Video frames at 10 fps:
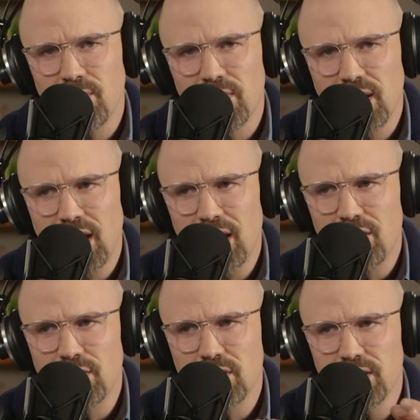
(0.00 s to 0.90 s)
But
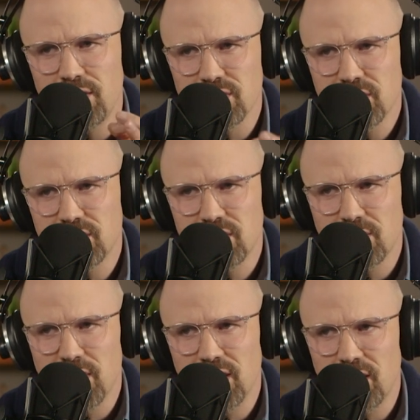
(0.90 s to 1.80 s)
I think leaders
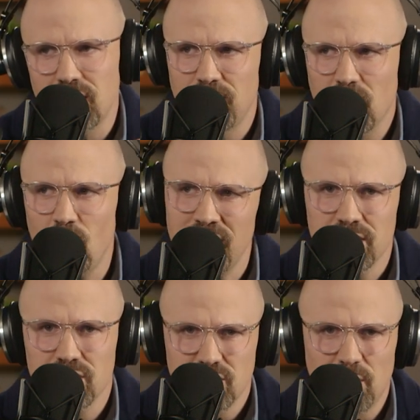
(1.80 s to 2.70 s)
listening, they may go, well, I
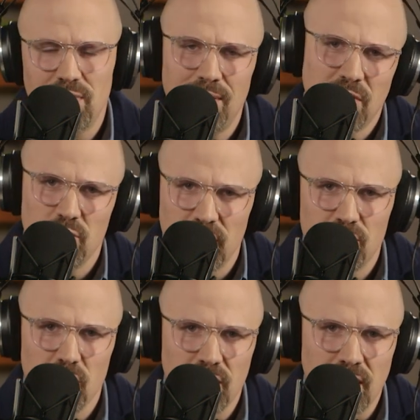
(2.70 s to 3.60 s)
didn't lose my parents. I'm not really
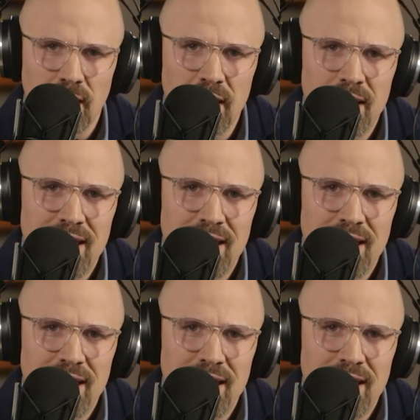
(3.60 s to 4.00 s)
broken.